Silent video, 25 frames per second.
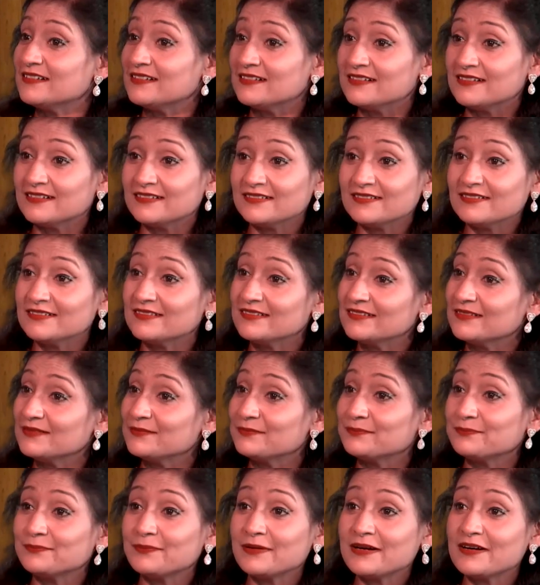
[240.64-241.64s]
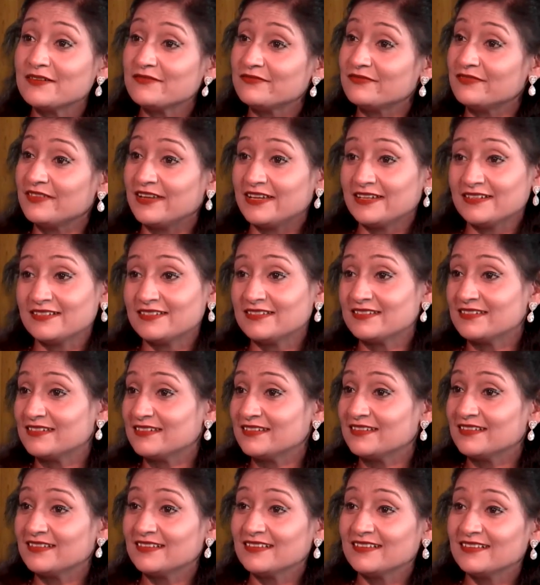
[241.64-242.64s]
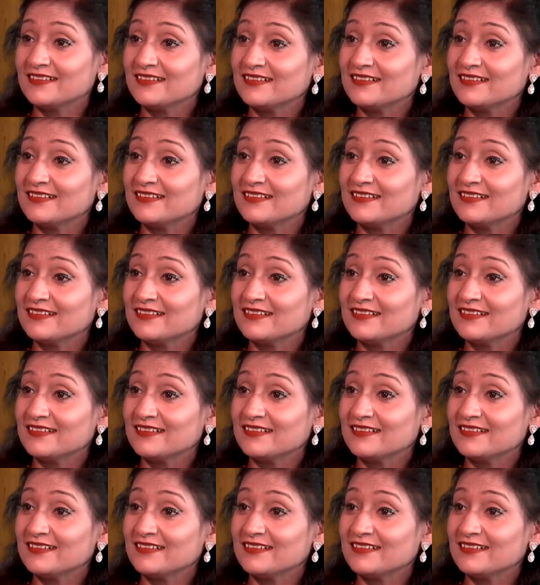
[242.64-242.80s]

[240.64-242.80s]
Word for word: was perfect. perfect. Recognition,